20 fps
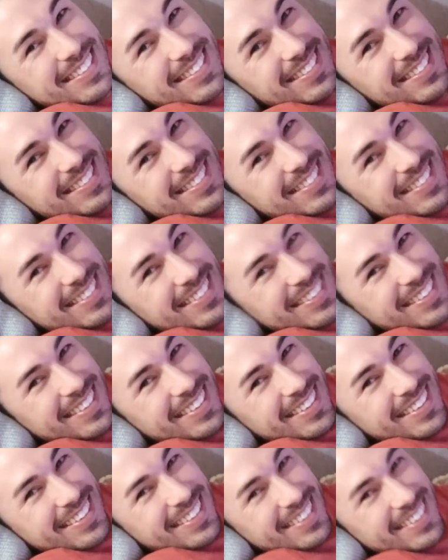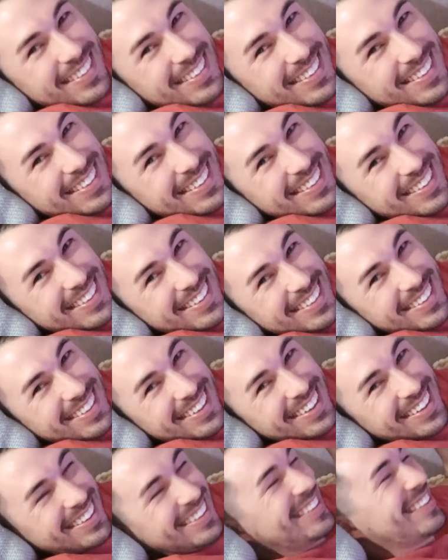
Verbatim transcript: know that that is my number one love